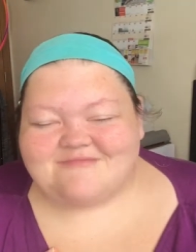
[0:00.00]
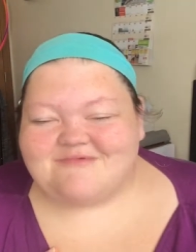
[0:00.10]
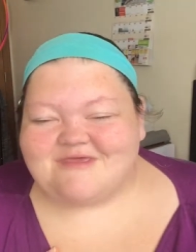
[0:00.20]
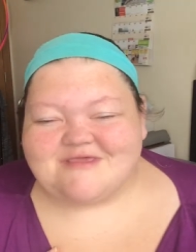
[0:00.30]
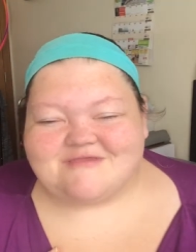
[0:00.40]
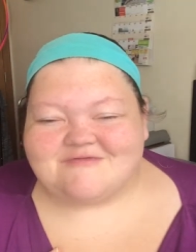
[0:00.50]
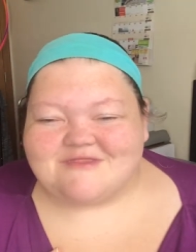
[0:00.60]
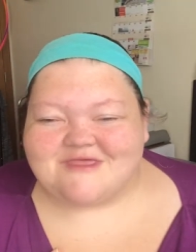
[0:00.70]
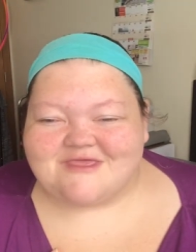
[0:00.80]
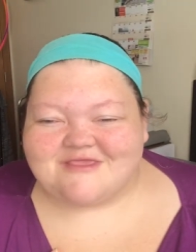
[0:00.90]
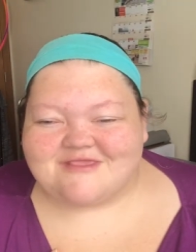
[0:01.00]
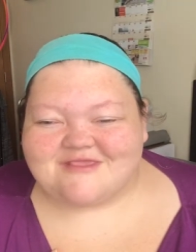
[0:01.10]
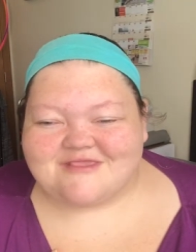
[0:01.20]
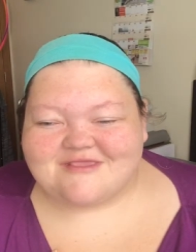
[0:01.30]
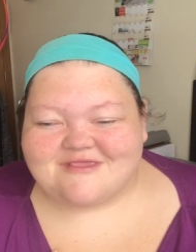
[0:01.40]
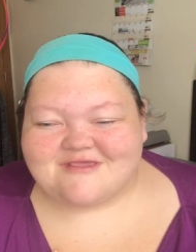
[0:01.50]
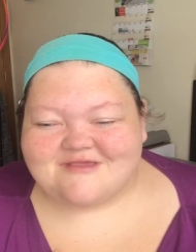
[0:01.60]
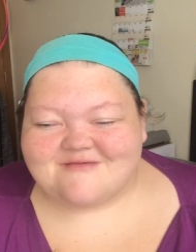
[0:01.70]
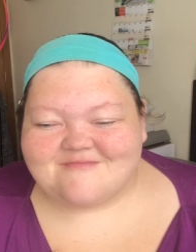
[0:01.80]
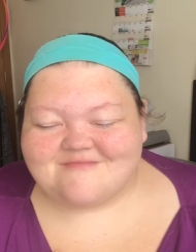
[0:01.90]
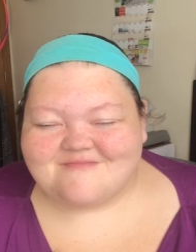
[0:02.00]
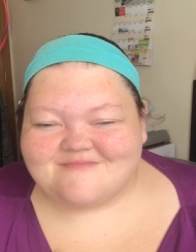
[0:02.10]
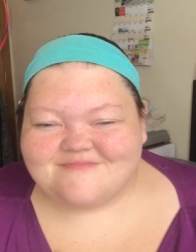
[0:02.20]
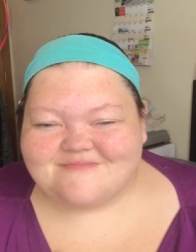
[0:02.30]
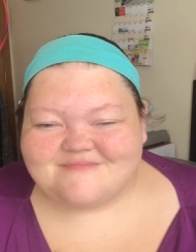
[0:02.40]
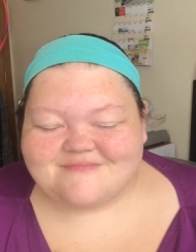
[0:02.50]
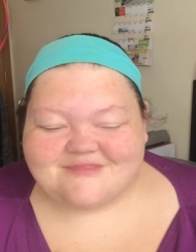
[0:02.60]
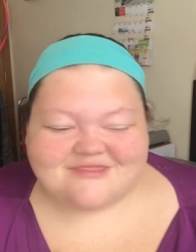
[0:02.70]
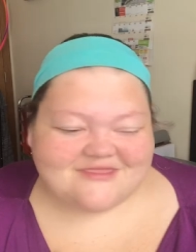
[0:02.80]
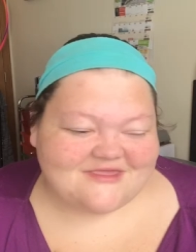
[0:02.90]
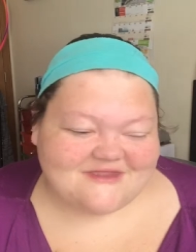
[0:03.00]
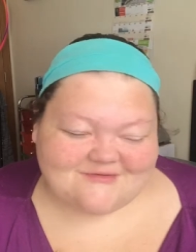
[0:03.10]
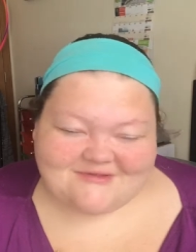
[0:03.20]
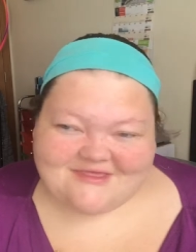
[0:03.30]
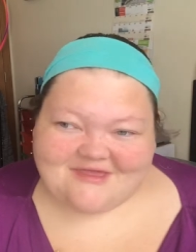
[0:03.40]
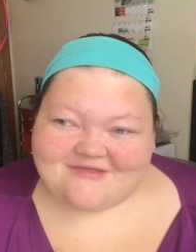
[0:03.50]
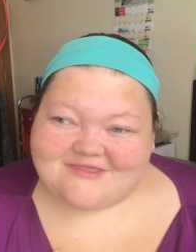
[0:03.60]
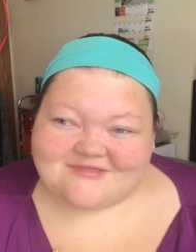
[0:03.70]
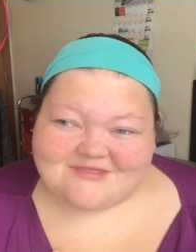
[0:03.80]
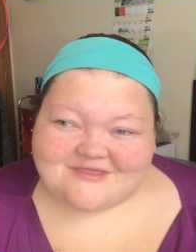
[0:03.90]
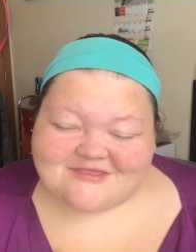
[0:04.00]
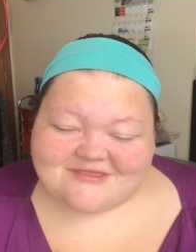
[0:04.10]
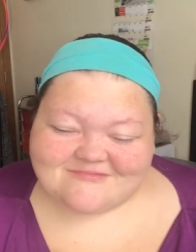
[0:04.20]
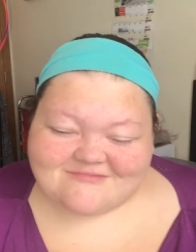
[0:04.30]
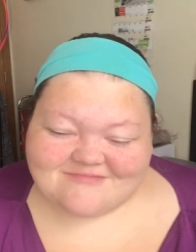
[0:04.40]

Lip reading: peacefulness, and everything else it does,